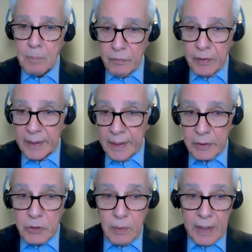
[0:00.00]
it perfectly
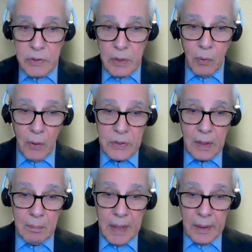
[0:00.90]
illustrates the points
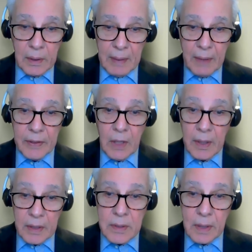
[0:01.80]
I'm making about the
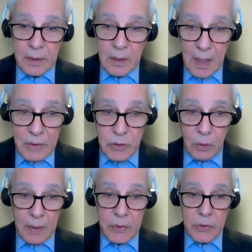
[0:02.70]
unintended
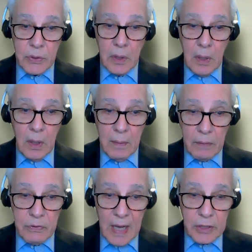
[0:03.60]
consequences
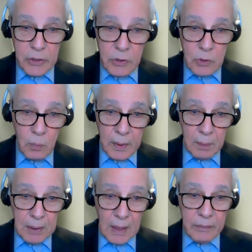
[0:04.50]
of sanctions when
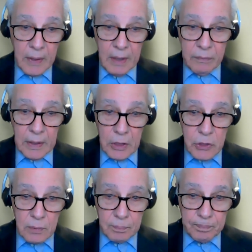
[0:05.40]
applied to
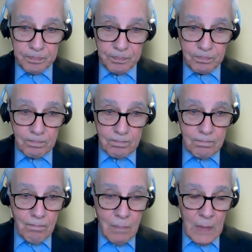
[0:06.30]
aviation.
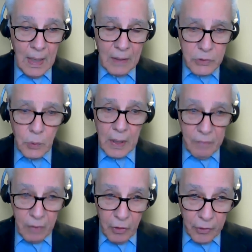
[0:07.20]
As you
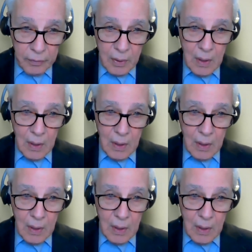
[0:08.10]
have heard